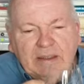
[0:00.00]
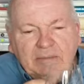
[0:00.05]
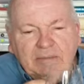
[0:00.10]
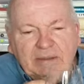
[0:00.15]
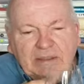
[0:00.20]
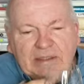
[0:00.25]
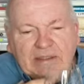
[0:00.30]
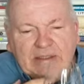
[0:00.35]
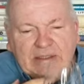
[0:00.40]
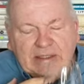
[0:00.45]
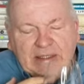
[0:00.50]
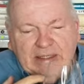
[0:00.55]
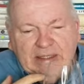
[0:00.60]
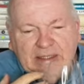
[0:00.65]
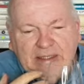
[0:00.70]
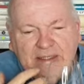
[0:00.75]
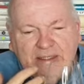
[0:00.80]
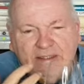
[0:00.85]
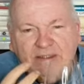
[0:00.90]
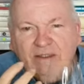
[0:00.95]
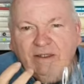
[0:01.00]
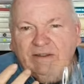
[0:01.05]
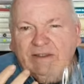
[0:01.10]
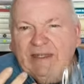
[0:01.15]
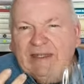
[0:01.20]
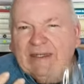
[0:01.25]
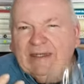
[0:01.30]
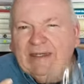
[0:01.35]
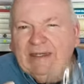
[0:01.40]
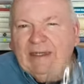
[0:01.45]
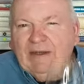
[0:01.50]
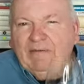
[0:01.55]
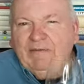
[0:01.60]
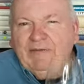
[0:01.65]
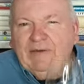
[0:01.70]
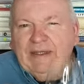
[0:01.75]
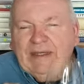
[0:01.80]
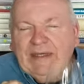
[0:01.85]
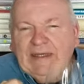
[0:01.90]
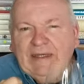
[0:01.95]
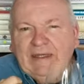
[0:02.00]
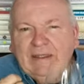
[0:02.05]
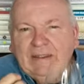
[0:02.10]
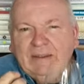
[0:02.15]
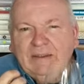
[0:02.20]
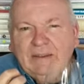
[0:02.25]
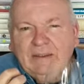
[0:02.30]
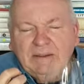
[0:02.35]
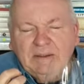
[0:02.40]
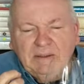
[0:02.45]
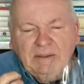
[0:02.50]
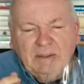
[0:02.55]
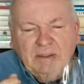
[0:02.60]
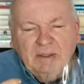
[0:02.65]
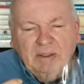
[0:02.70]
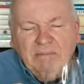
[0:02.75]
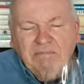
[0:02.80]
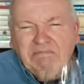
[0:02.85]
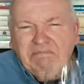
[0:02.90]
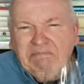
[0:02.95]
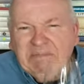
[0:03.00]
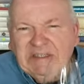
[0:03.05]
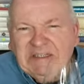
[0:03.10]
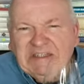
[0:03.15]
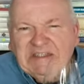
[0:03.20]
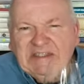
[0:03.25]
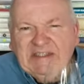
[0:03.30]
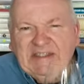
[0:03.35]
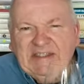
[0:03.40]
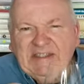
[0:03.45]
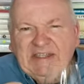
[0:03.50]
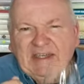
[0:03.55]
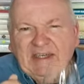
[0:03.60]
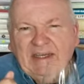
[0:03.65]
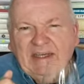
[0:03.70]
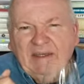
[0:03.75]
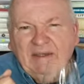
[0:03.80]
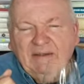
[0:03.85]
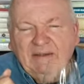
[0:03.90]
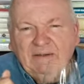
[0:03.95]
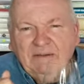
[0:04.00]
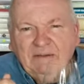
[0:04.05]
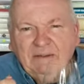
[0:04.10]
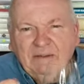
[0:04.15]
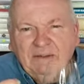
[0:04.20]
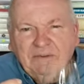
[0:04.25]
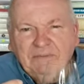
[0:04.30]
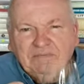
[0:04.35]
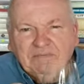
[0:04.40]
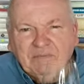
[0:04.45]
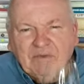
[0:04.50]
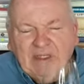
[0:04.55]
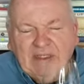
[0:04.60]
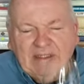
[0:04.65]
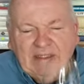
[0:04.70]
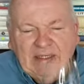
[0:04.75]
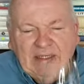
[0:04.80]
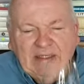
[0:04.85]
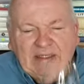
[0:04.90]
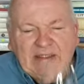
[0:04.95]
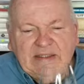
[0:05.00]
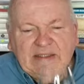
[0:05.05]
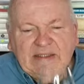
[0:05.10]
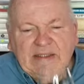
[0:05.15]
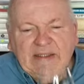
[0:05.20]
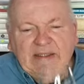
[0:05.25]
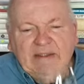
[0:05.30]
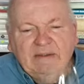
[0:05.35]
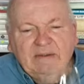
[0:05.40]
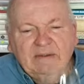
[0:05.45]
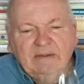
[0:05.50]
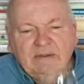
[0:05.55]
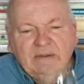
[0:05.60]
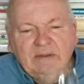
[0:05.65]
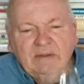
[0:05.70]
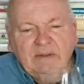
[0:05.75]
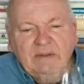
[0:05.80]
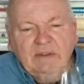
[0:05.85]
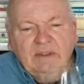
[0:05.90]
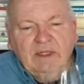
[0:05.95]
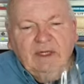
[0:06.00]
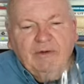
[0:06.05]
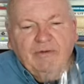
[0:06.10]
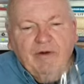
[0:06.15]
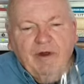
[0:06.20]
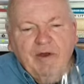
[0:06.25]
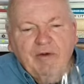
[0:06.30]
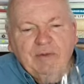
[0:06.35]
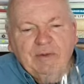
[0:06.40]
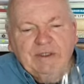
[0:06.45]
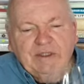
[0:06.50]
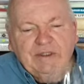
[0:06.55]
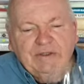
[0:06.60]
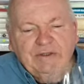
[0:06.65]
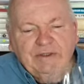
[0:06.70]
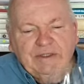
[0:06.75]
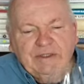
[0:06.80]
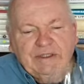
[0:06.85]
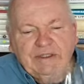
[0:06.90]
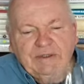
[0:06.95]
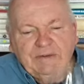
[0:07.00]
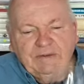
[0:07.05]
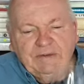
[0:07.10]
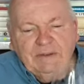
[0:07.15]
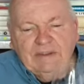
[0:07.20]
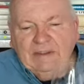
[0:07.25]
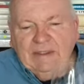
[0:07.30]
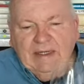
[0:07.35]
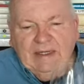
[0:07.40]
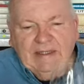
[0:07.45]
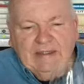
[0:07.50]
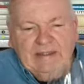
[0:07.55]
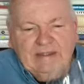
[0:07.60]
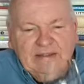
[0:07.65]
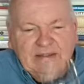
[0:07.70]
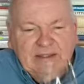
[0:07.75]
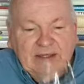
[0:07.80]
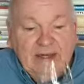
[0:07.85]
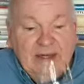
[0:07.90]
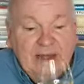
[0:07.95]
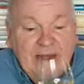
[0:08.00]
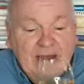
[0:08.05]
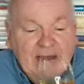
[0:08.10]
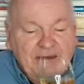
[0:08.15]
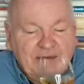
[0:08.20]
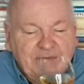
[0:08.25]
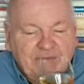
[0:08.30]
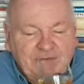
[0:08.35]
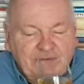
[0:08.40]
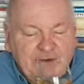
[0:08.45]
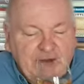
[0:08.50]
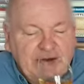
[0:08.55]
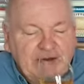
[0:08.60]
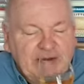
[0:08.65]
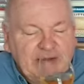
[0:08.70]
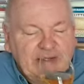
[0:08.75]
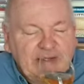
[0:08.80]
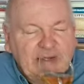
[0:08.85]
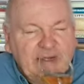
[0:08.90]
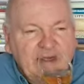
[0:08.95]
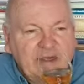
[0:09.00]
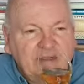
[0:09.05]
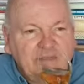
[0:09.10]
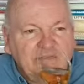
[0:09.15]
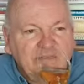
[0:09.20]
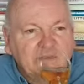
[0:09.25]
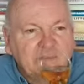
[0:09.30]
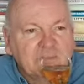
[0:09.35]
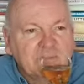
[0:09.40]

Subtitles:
but it's got that lovely biscuity, yeasty aroma to it, and it's alive, very alive.